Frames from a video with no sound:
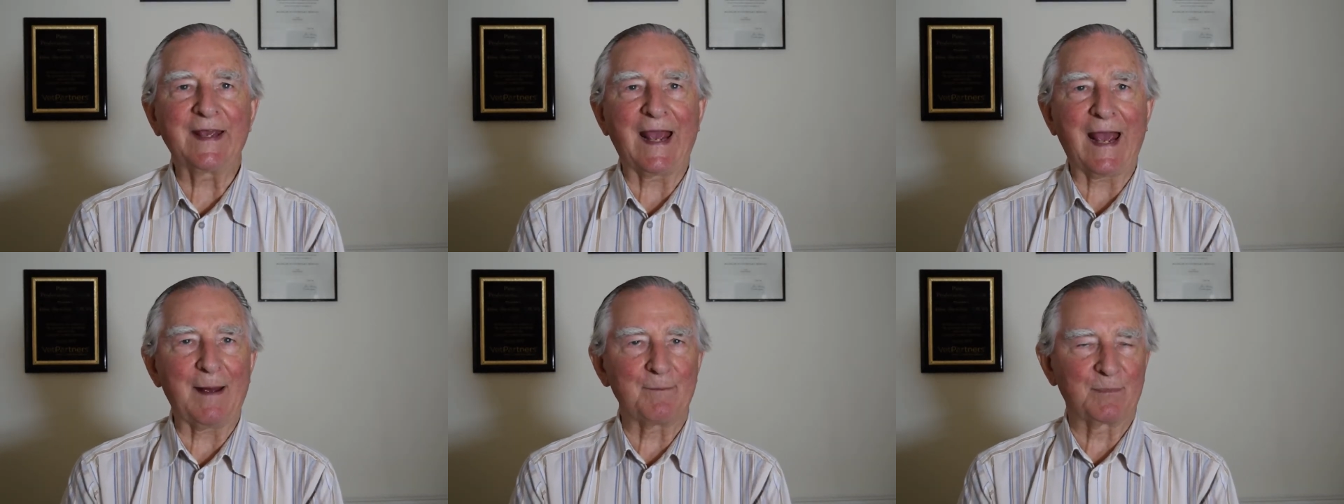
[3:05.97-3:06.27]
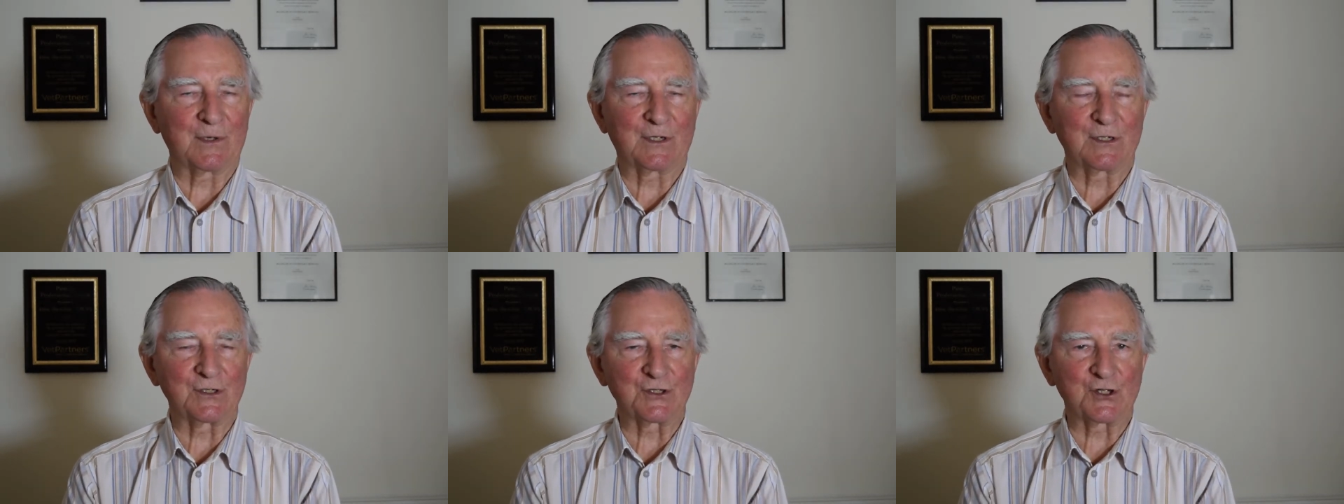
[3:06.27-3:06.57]

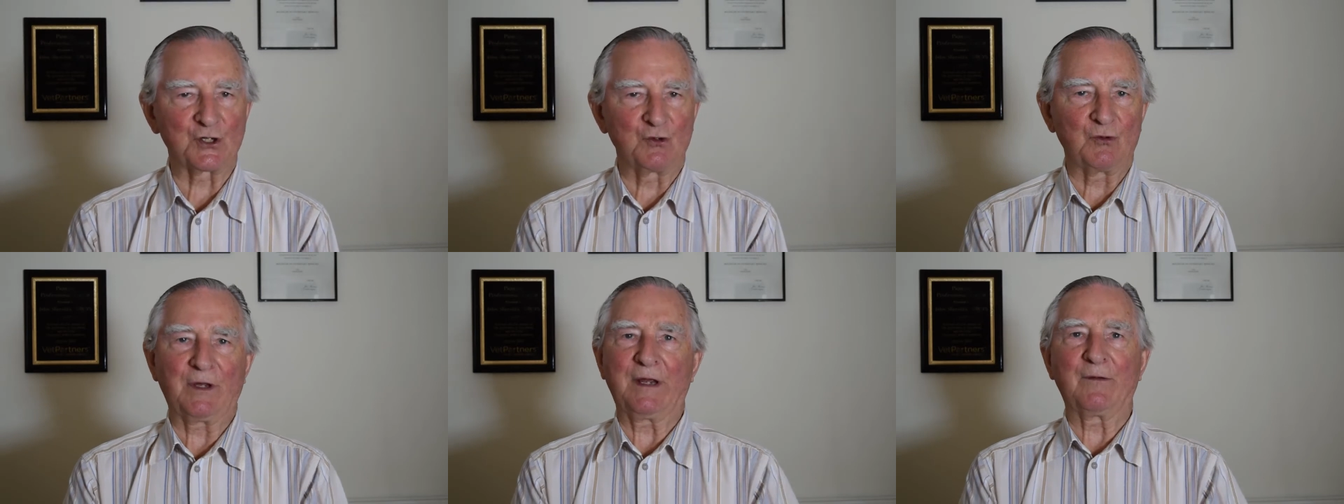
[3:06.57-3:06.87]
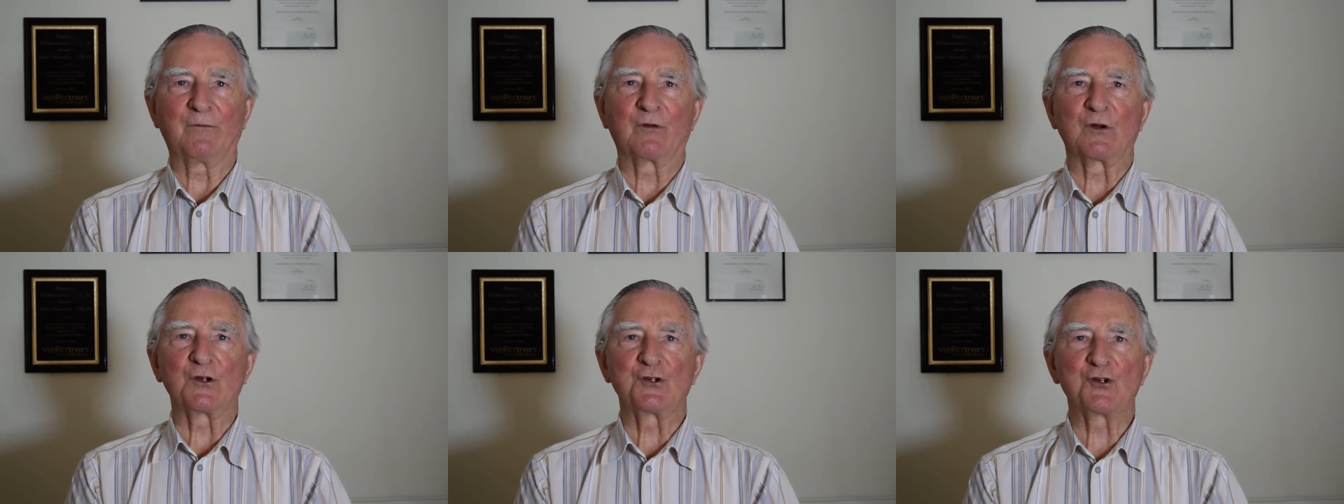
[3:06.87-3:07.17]
applicants looking
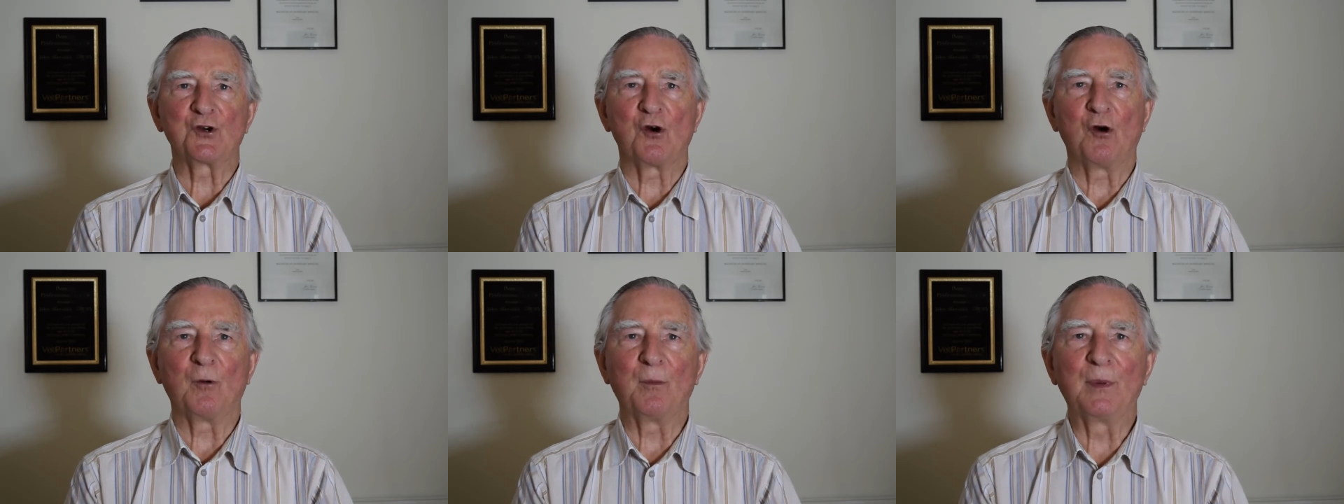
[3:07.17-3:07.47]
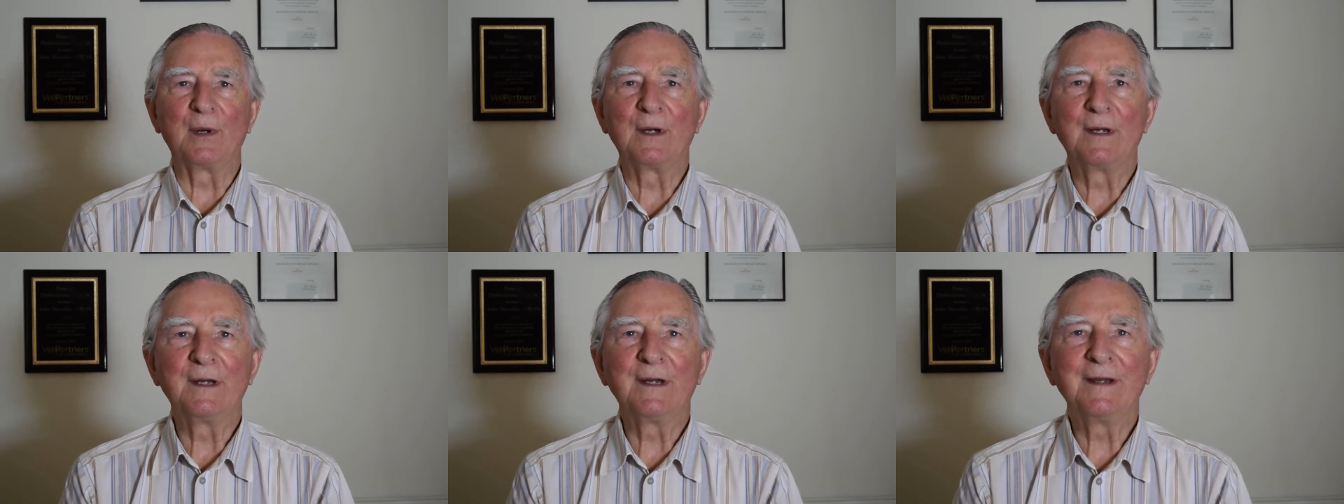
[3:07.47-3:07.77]
for a
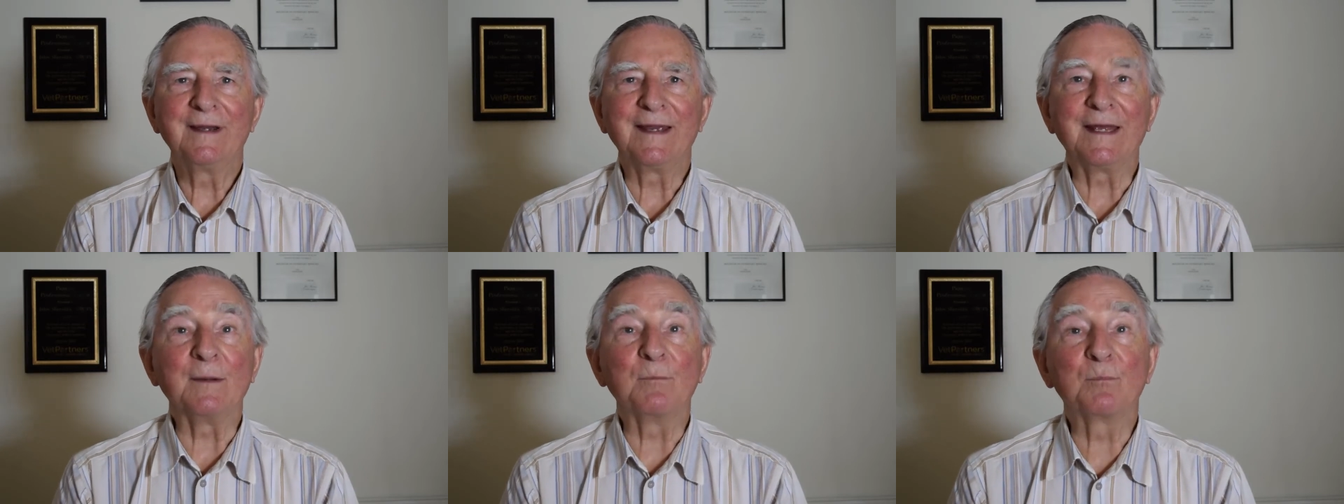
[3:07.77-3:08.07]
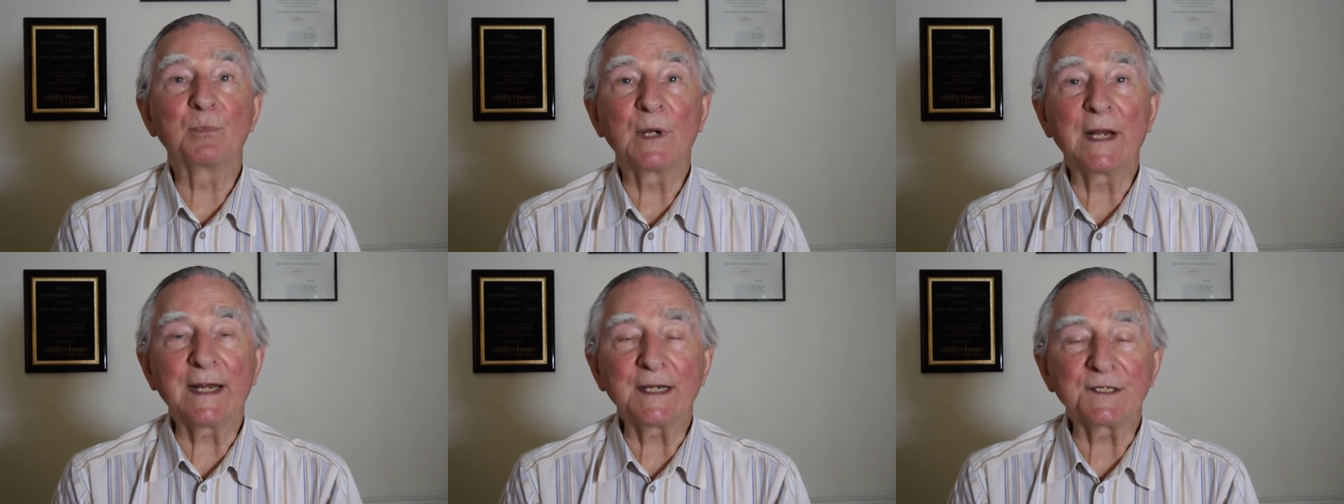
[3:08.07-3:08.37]
job in
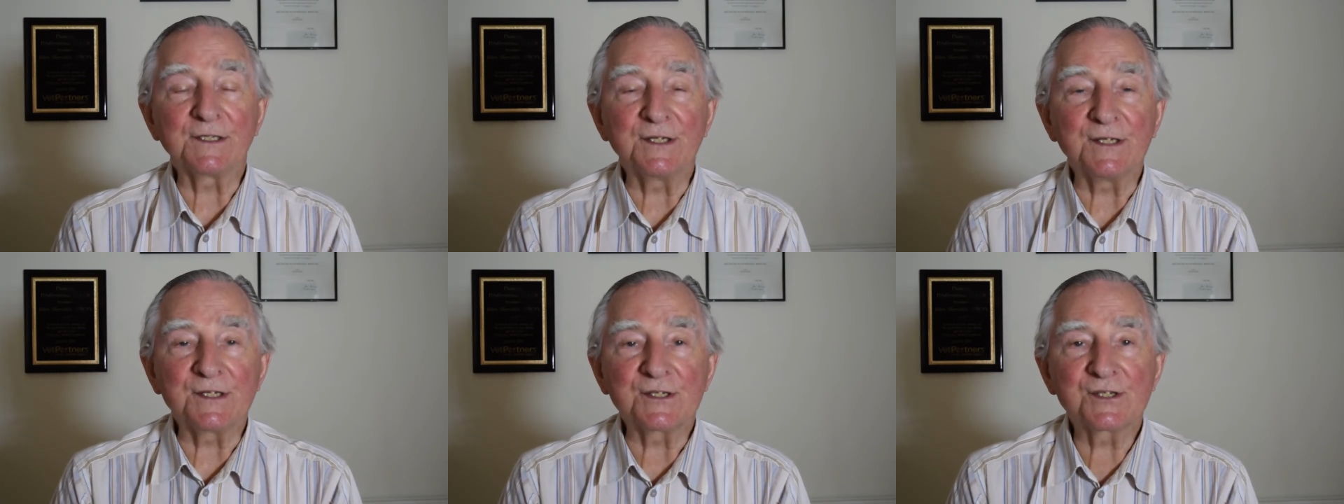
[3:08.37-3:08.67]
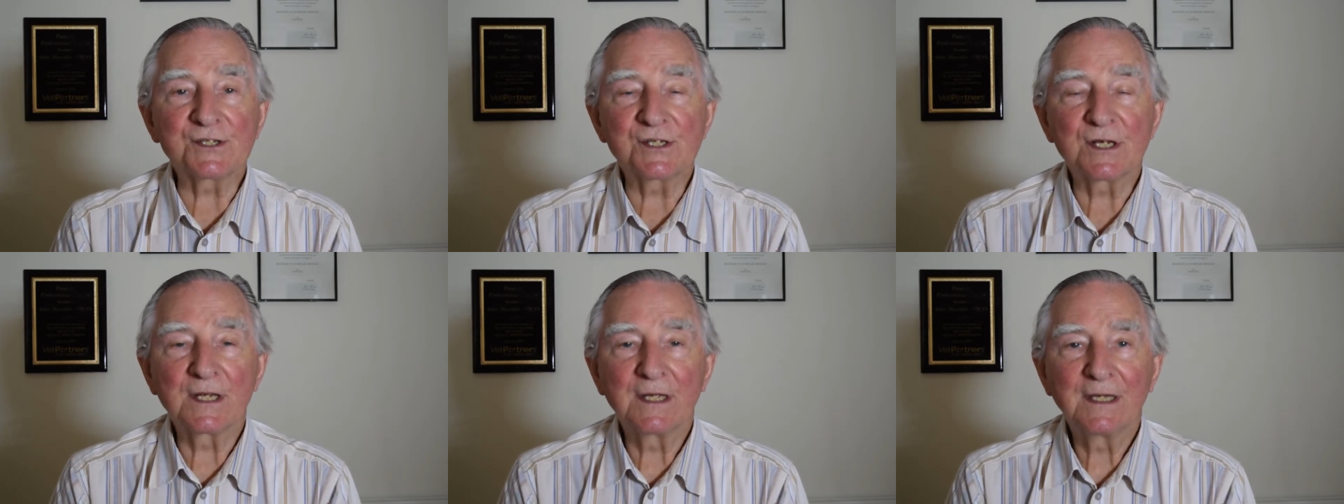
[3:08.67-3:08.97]

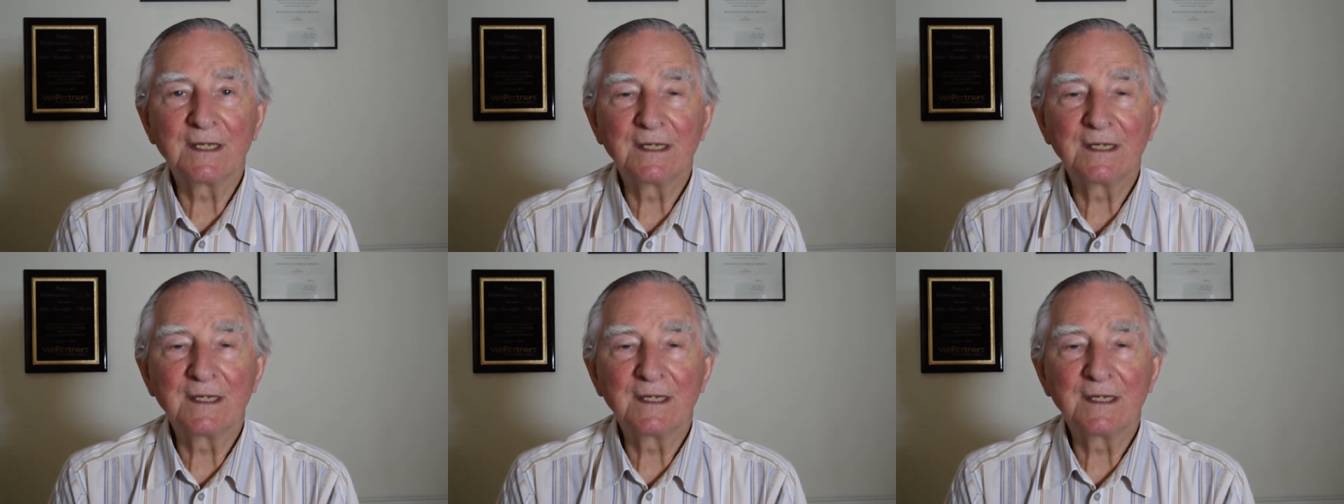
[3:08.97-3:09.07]
practice,